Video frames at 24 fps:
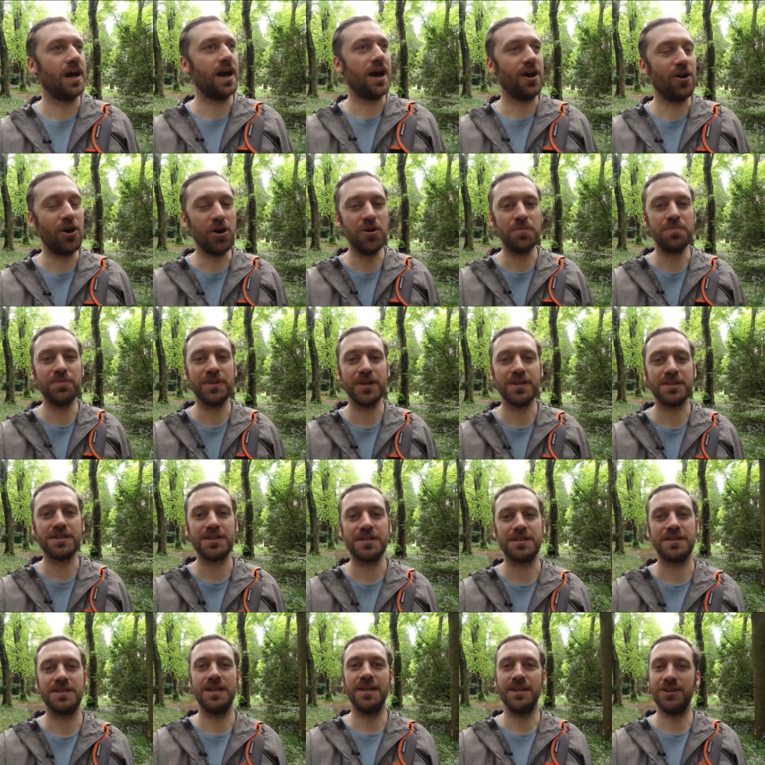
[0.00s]
I hope
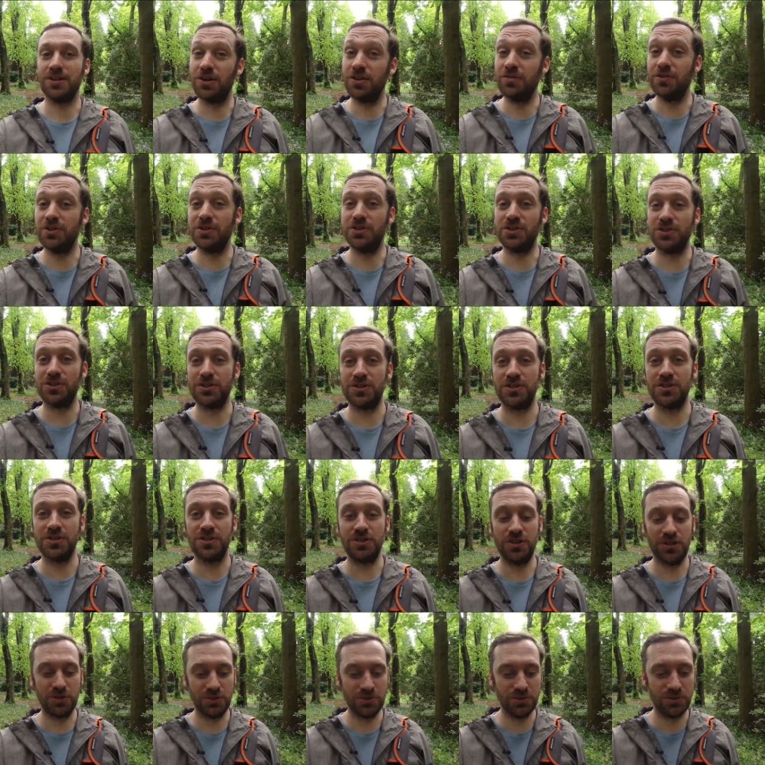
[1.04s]
that's encouraged
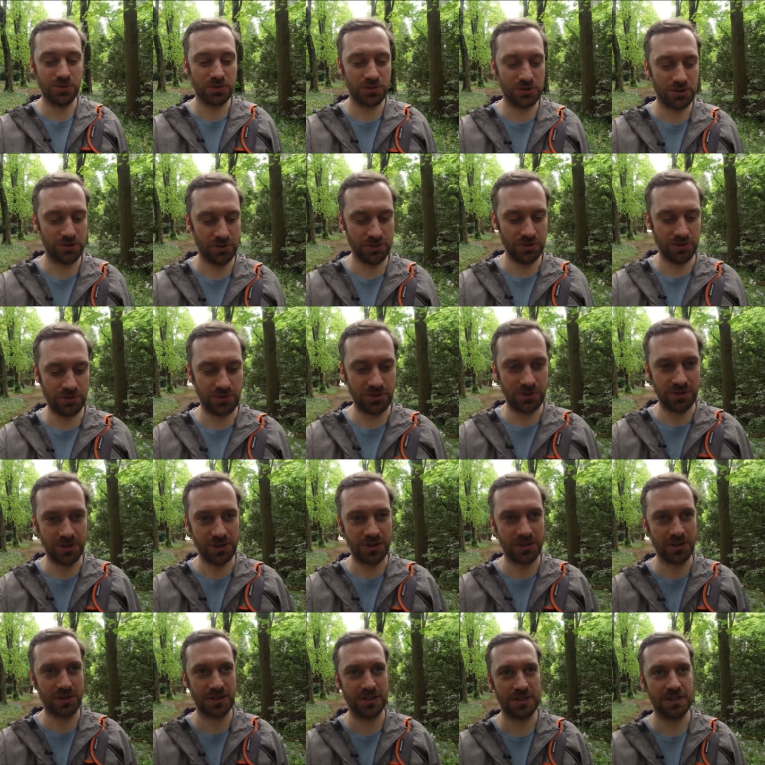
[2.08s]
you to
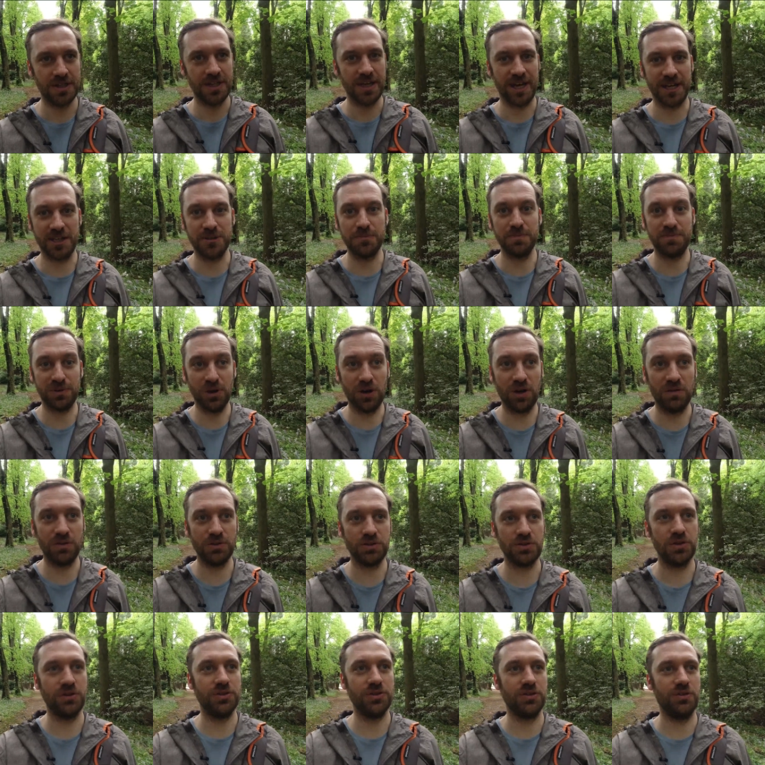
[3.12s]
explore
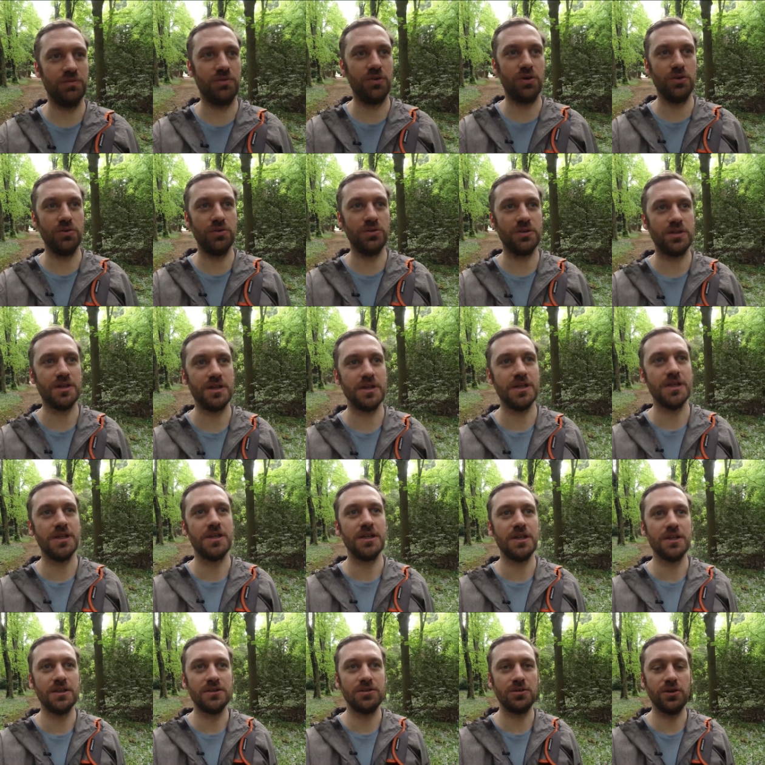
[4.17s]
what's on your own
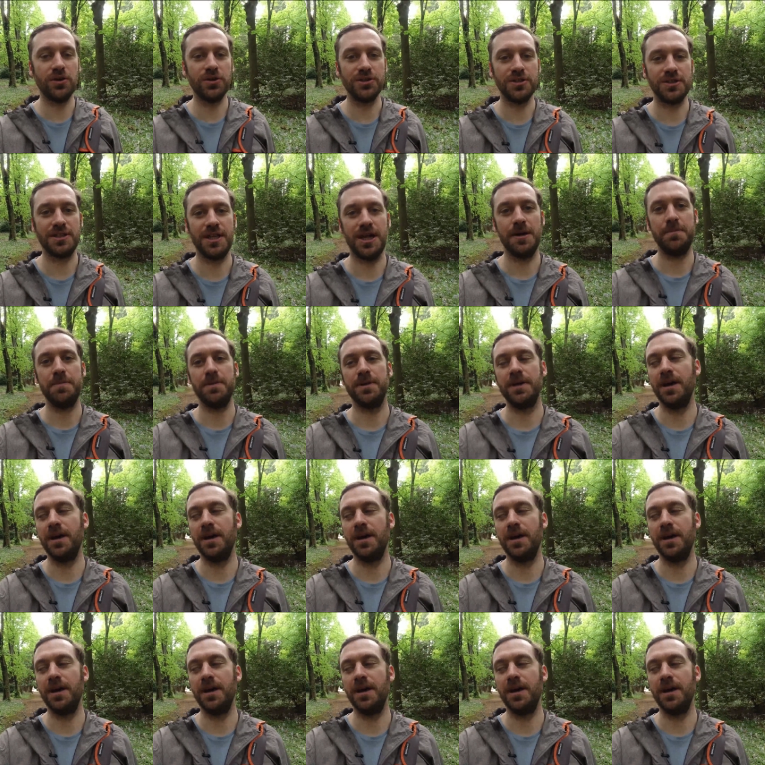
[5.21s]
doorstep.